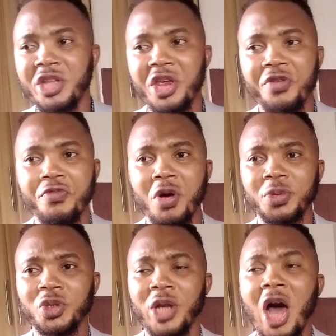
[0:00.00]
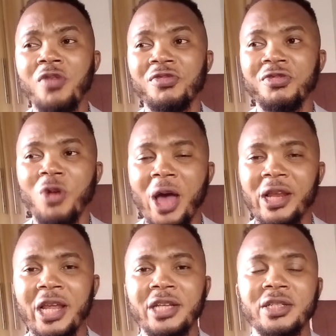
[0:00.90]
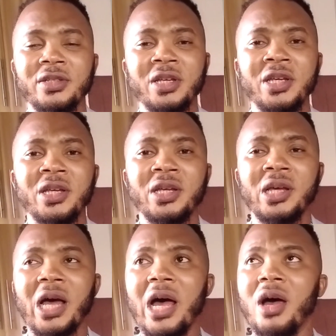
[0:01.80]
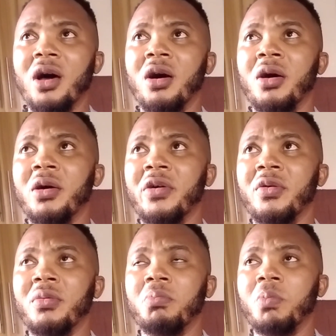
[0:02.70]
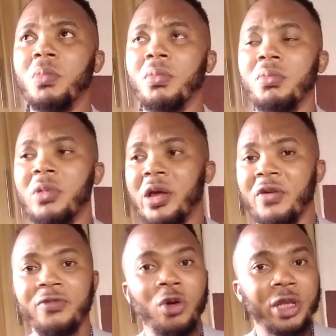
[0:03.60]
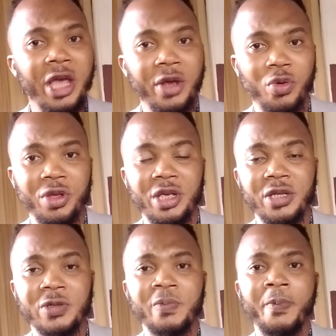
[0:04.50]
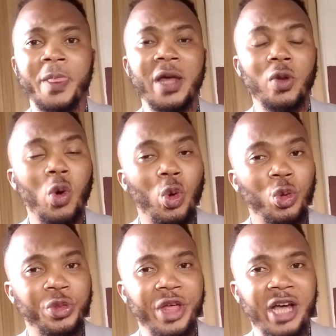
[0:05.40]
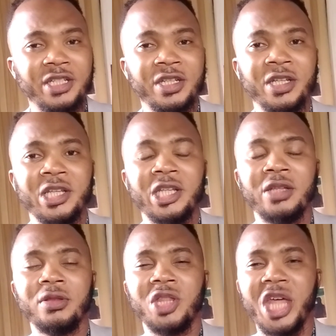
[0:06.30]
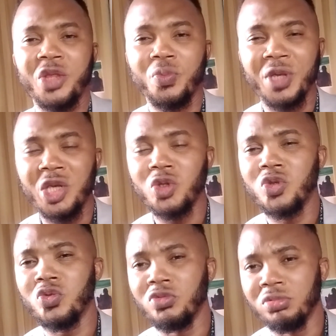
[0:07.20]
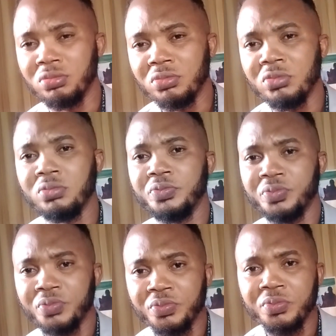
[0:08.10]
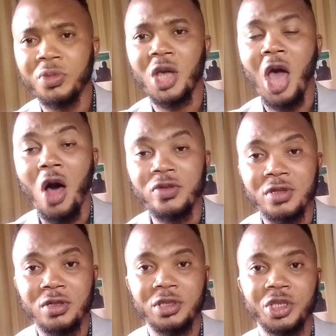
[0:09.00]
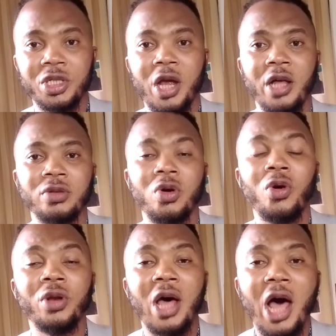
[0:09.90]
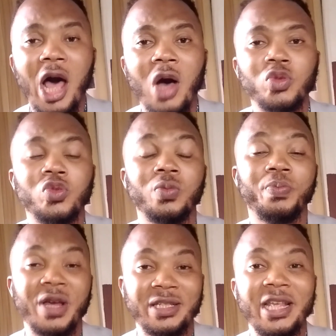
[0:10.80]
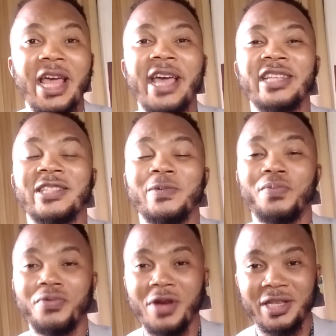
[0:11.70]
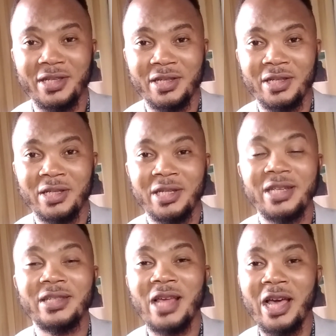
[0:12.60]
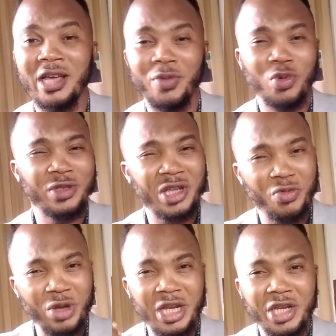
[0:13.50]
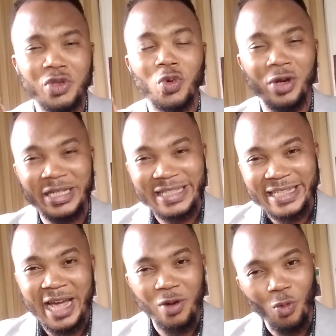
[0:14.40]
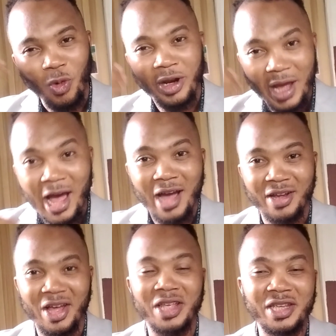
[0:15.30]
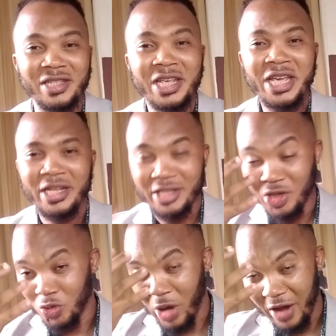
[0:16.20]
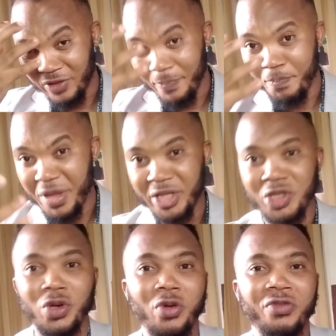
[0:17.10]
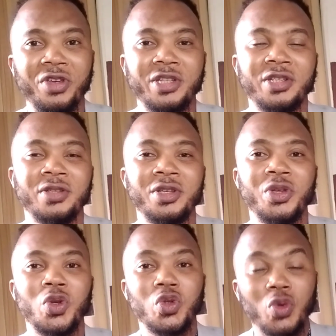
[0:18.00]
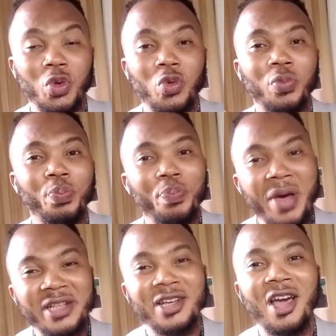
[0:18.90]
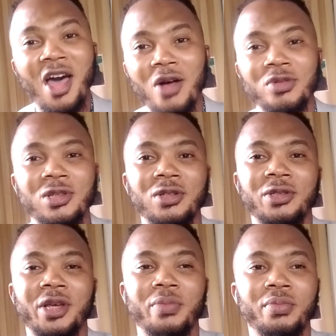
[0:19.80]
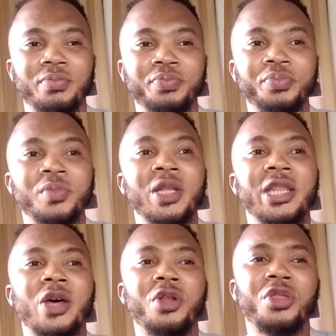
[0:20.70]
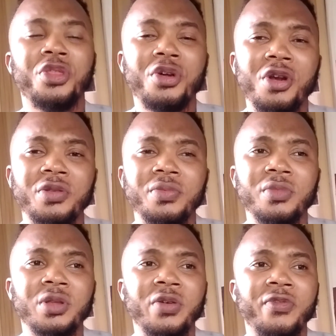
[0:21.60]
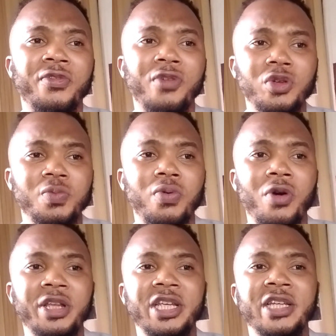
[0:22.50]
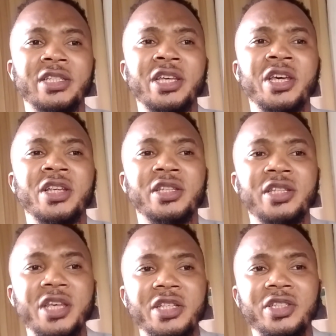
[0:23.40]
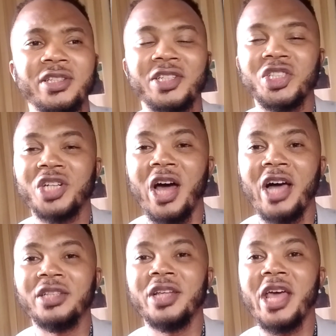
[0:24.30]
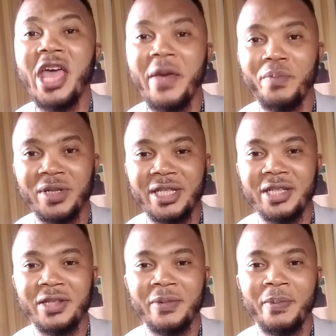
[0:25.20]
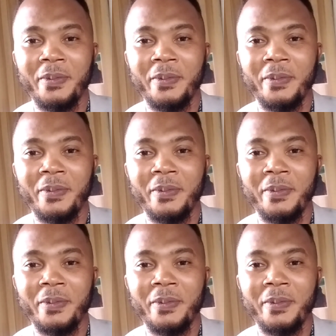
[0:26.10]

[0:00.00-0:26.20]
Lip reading: the eruption, how violent a volcano is and all that, then you begin to counsel the child on how to best express his anger, because they really need to understand what anger is. They need to have the picture of it, so you could better counsel them. Now the fourth point is teach the child empathy.